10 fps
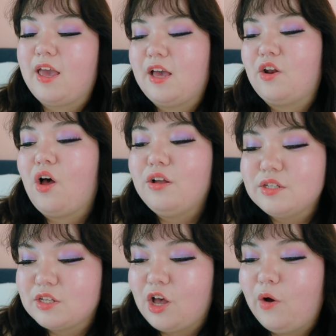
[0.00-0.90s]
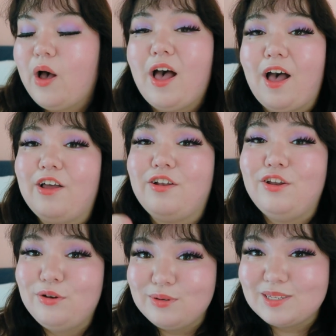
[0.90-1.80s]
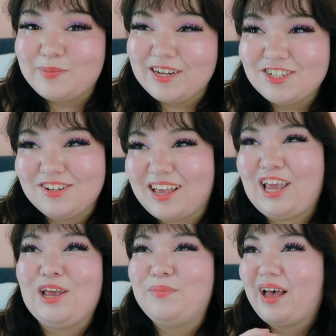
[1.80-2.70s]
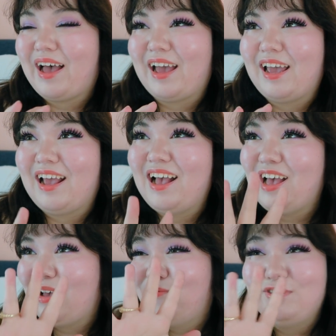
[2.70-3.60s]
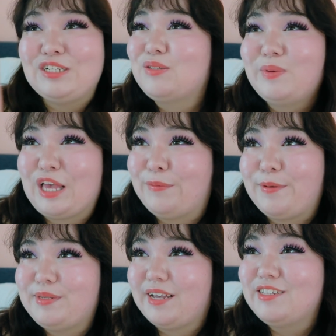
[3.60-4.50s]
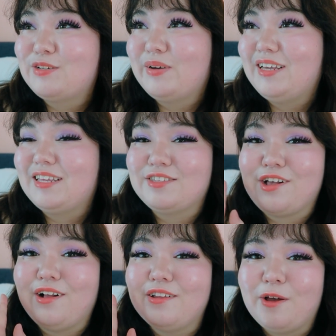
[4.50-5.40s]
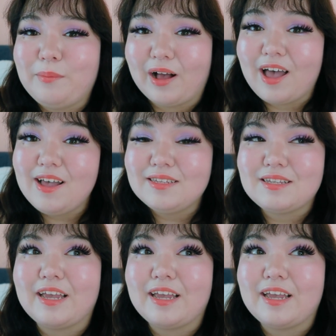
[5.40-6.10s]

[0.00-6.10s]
and also a new special game that I have just become obsessed with. It's called Among Us.